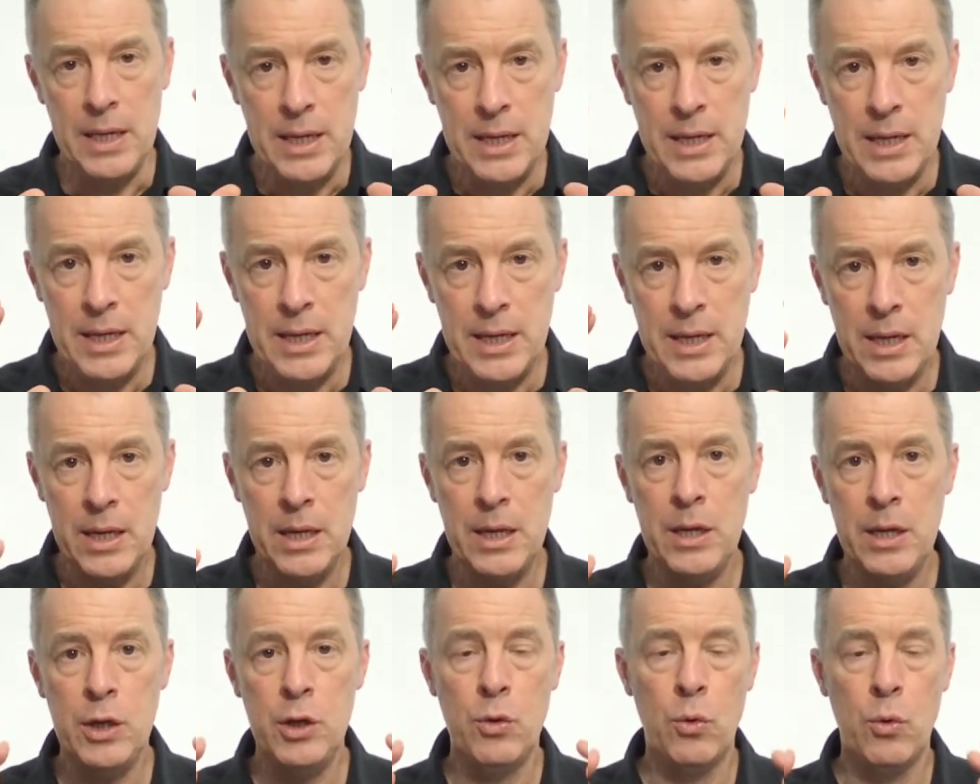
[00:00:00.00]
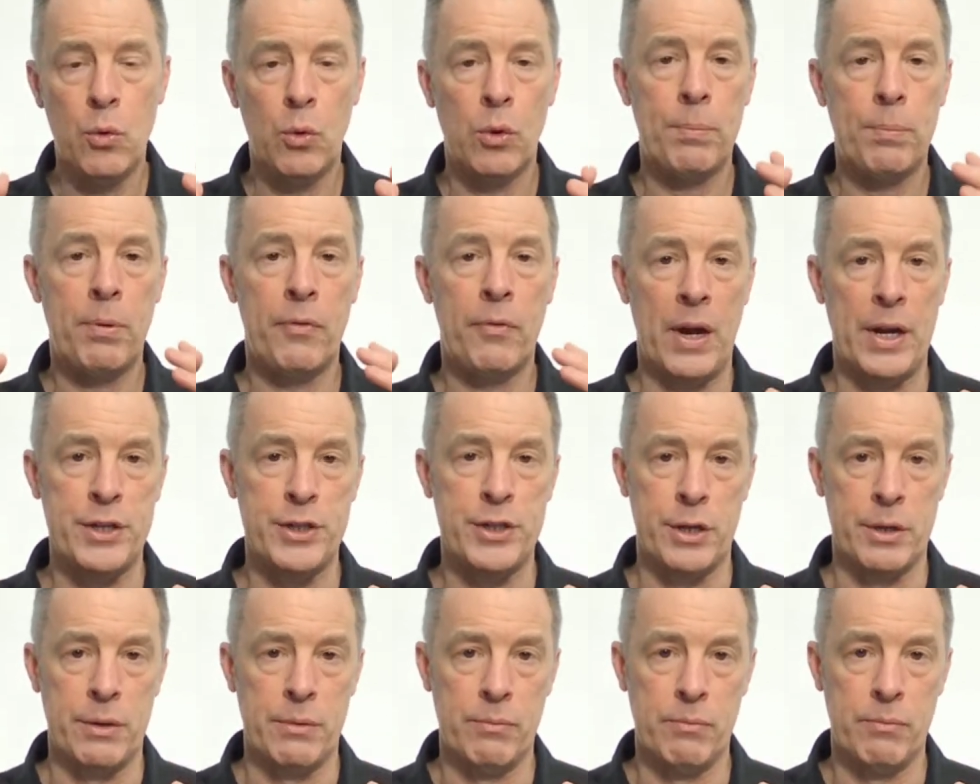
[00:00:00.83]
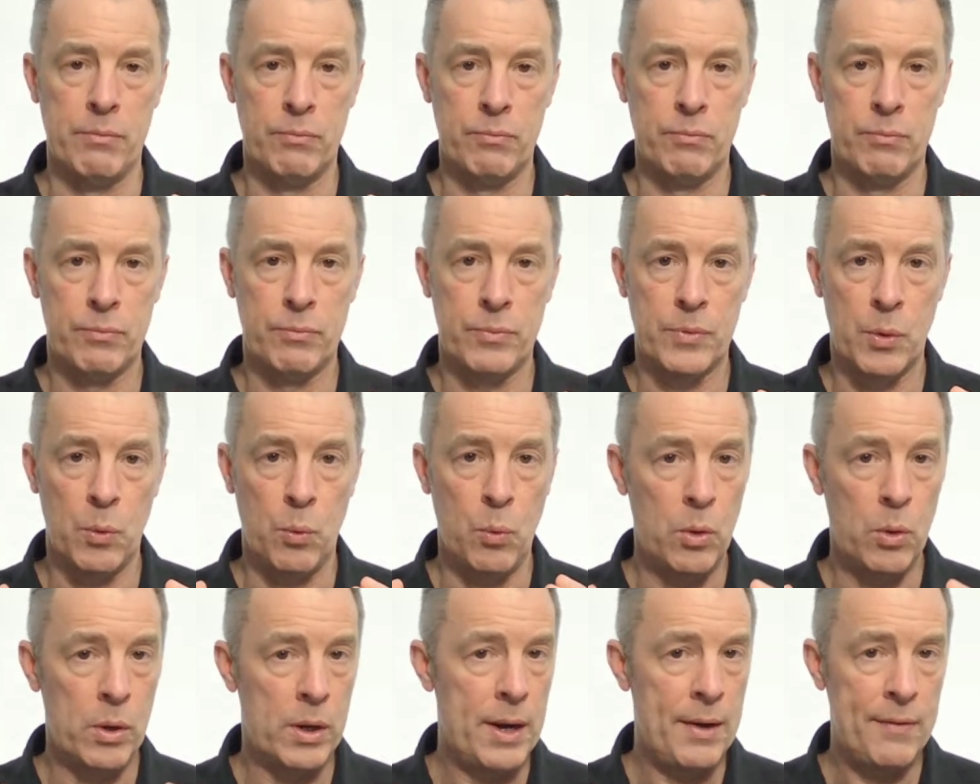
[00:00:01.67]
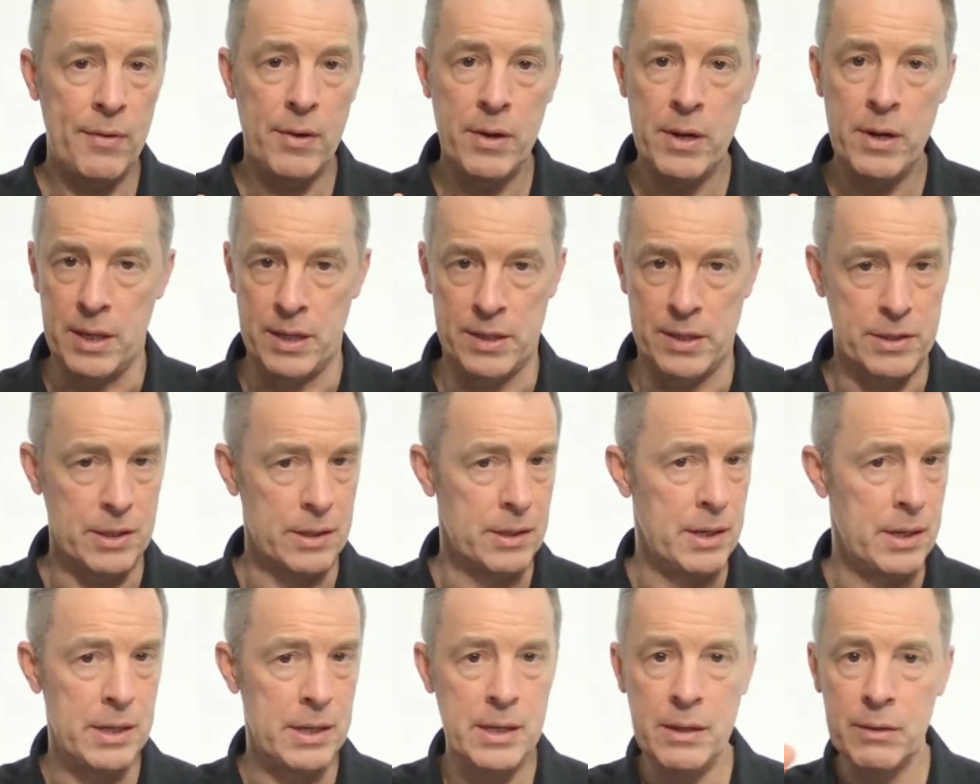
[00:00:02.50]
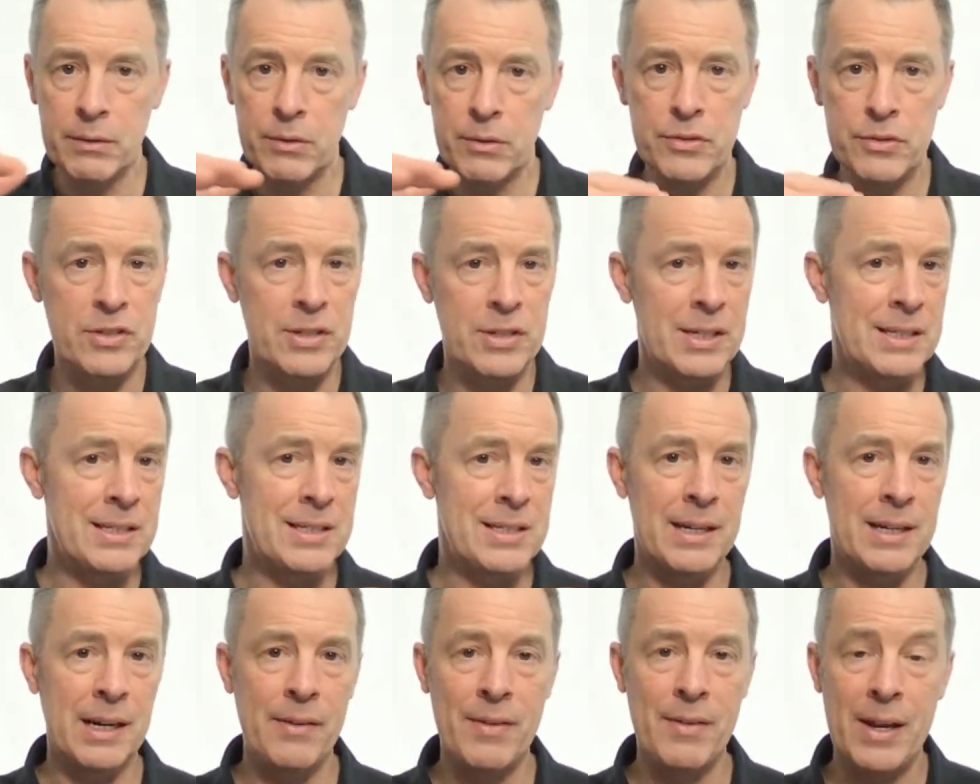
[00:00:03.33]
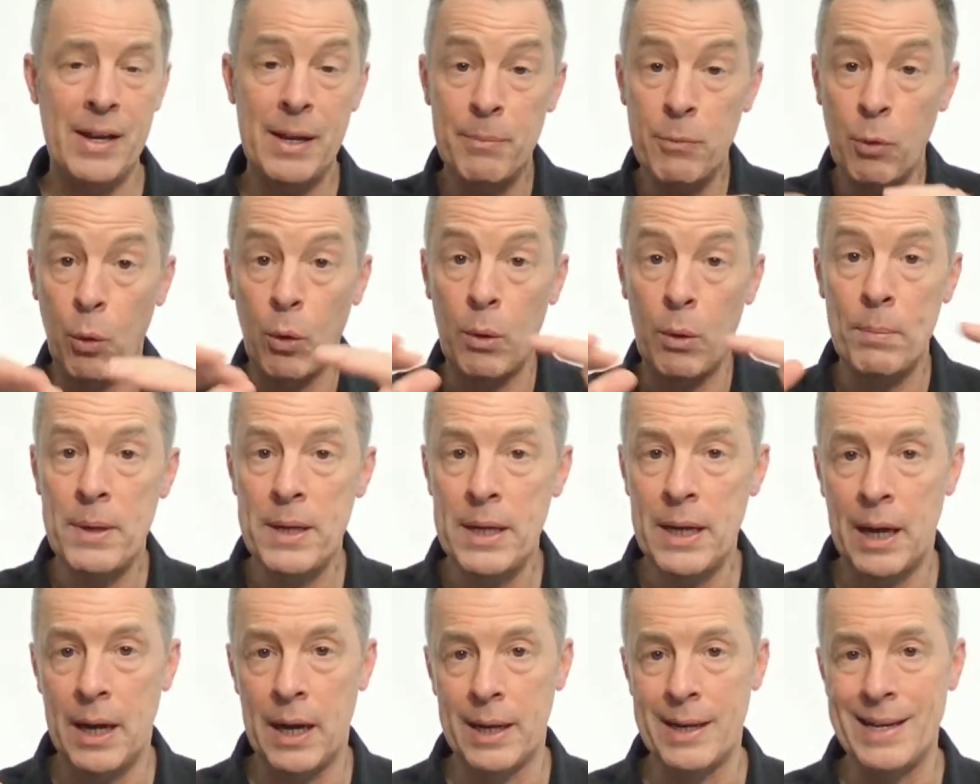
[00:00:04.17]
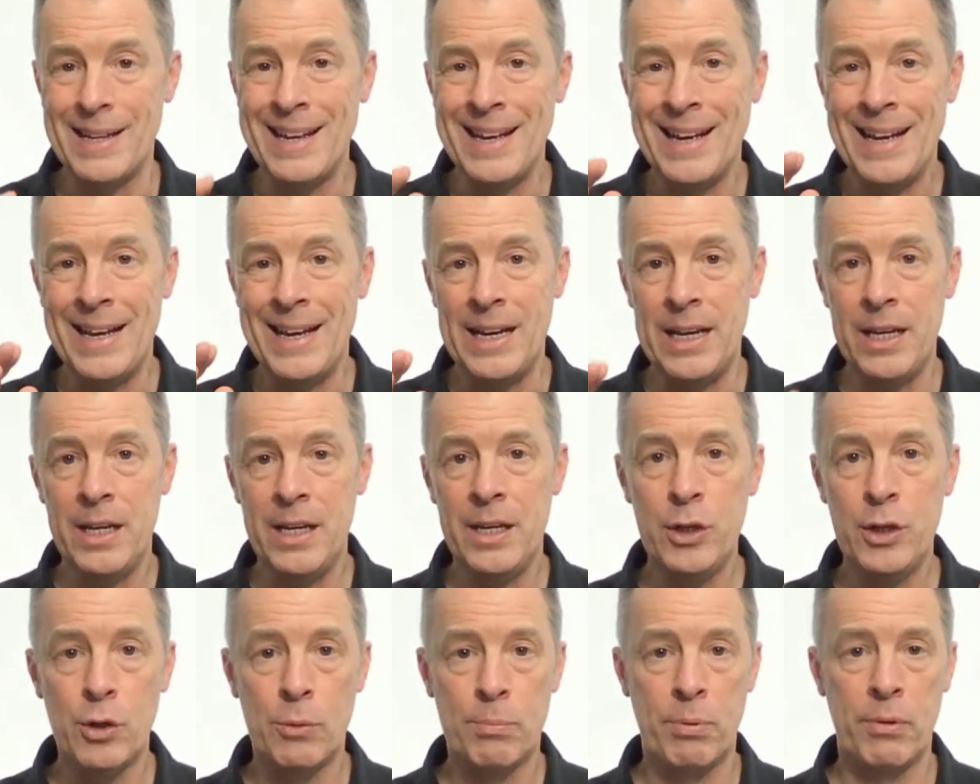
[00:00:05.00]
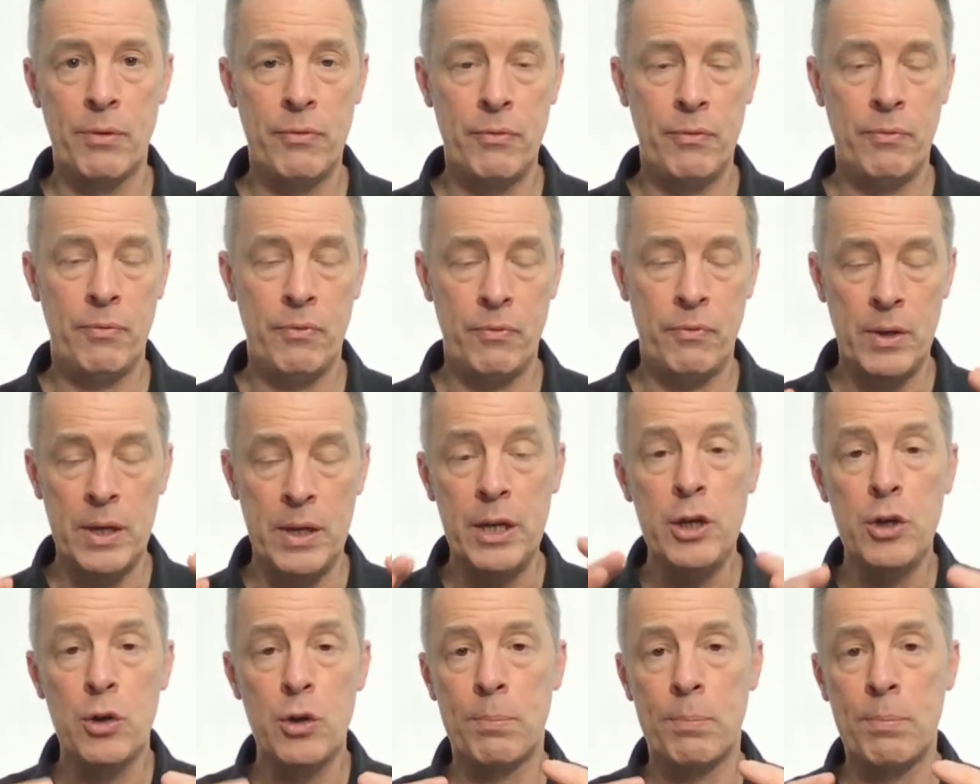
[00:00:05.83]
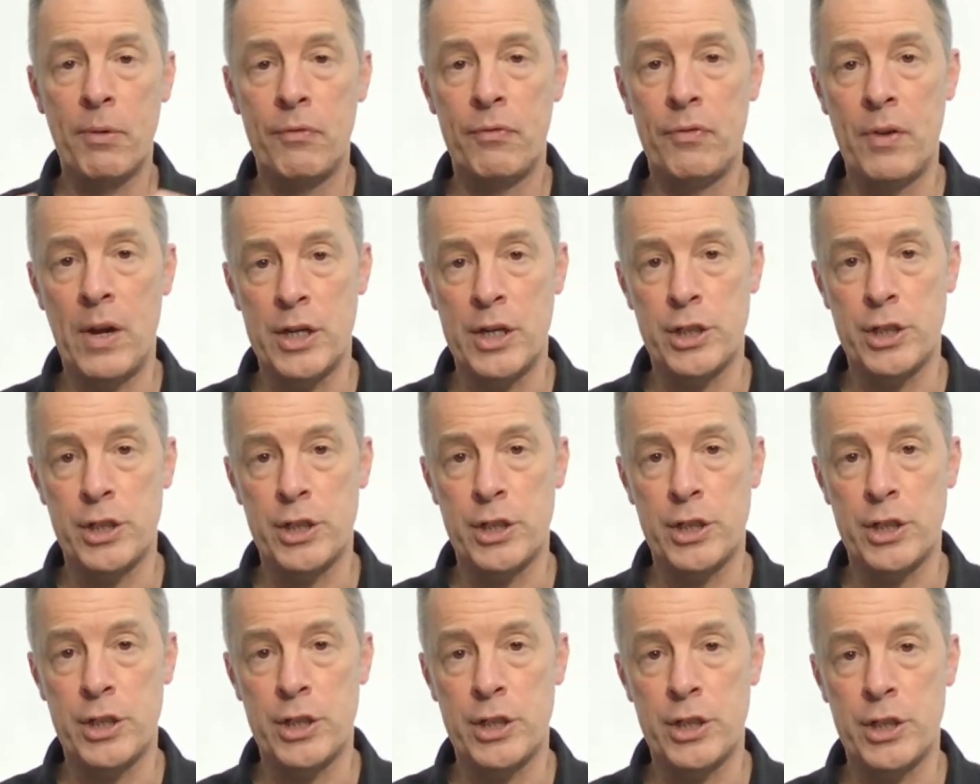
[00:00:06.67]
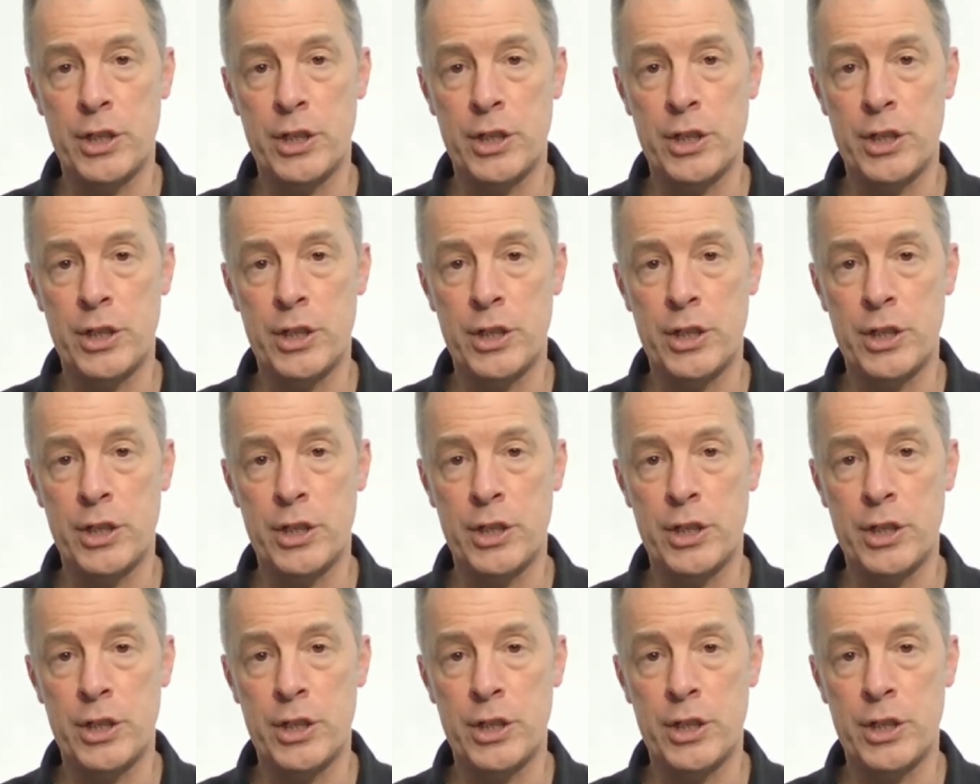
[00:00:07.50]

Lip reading: in your profession, wherever it is, in any of those things that I've named or beyond, in your profession,